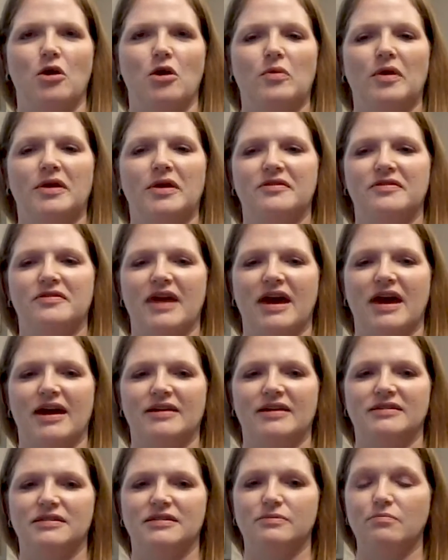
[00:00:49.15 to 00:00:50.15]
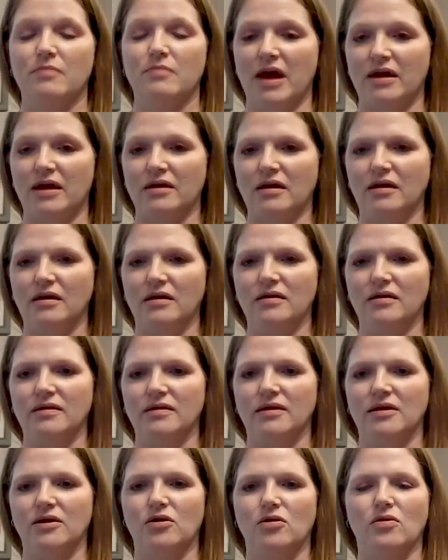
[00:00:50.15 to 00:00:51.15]
whether that's
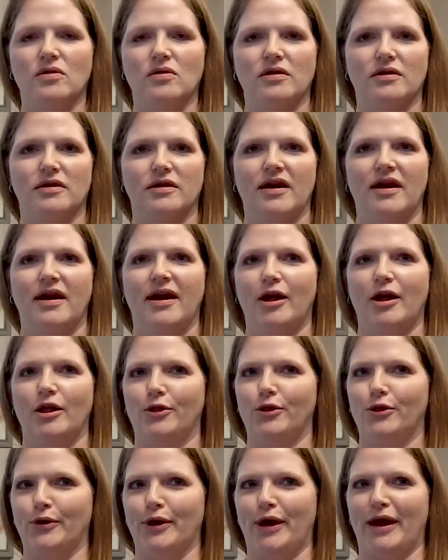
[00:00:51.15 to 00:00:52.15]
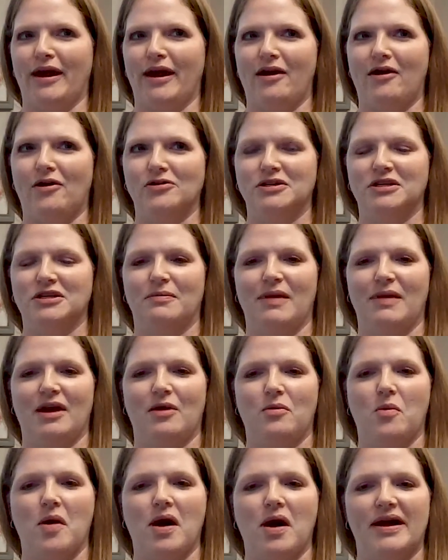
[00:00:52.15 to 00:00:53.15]
medical or learning how to
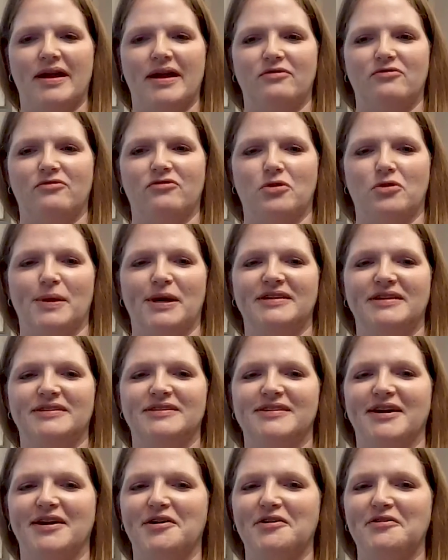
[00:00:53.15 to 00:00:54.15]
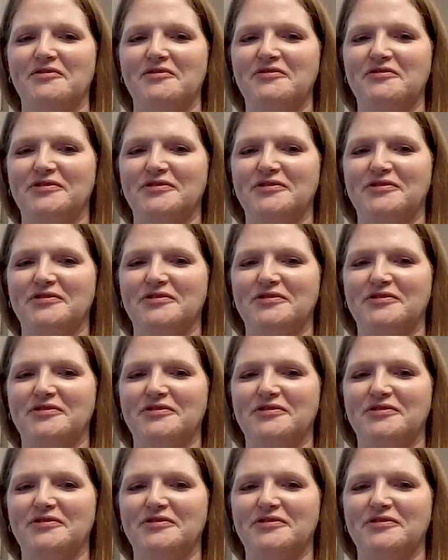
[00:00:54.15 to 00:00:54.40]
make wine for myself.